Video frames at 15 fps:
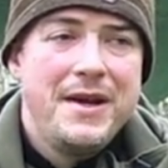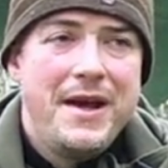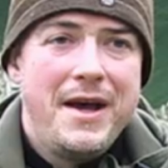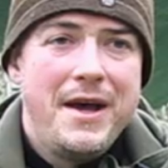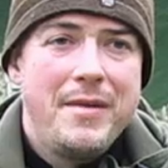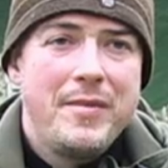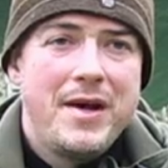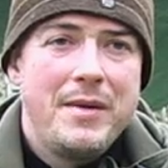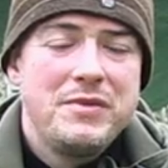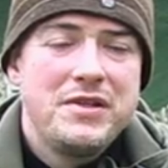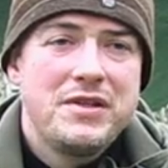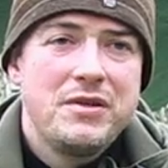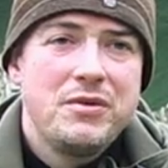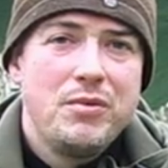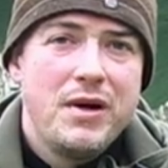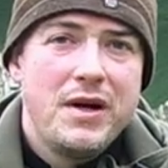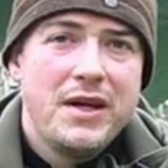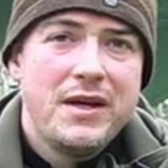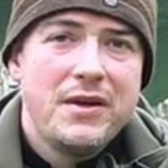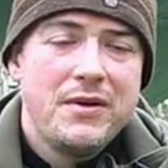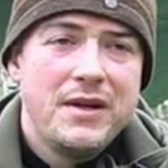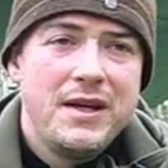I'm still
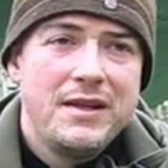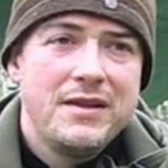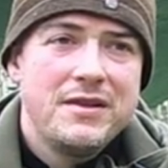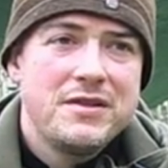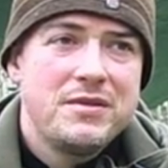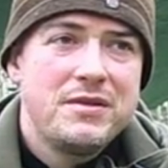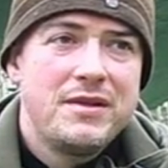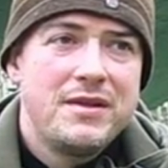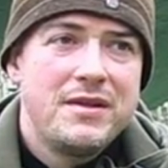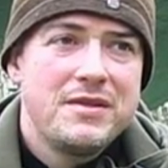working on it. There's